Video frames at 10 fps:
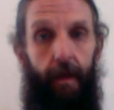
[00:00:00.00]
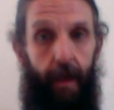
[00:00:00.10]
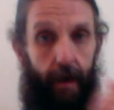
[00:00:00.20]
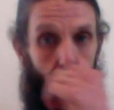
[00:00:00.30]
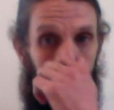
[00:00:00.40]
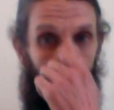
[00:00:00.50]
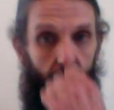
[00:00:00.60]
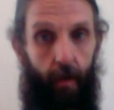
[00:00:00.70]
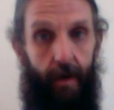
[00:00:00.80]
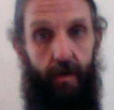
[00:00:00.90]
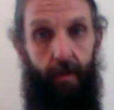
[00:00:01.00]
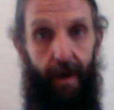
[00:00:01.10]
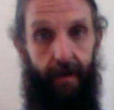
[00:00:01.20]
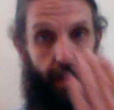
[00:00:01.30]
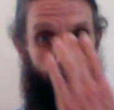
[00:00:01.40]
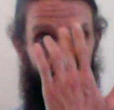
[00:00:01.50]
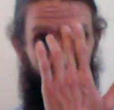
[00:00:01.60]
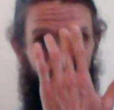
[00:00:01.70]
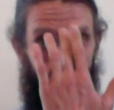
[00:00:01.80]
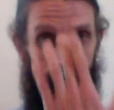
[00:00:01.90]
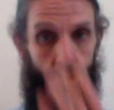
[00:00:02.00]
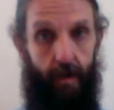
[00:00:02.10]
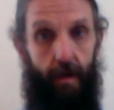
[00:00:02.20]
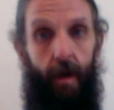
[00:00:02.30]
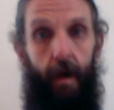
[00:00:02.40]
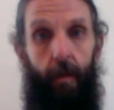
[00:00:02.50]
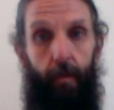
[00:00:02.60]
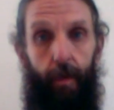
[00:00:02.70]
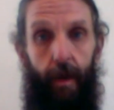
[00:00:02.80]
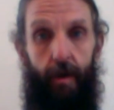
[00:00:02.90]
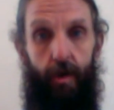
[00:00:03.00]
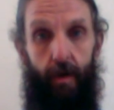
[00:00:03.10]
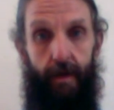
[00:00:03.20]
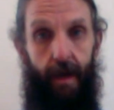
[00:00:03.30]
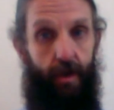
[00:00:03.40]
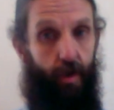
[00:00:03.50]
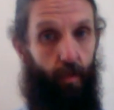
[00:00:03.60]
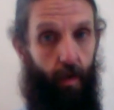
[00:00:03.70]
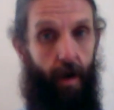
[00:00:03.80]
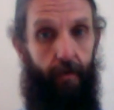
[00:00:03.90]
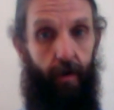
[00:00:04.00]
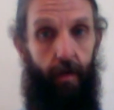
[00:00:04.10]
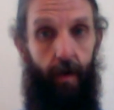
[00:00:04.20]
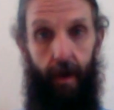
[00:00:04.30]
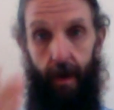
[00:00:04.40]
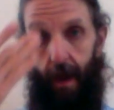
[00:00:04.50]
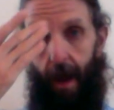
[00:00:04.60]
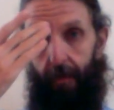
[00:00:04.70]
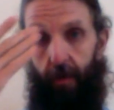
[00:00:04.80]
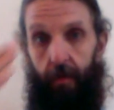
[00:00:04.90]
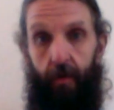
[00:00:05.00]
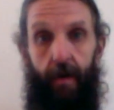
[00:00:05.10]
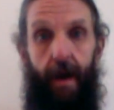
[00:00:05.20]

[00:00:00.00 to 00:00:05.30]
then you can go into meditation where you can place your attention wherever at the third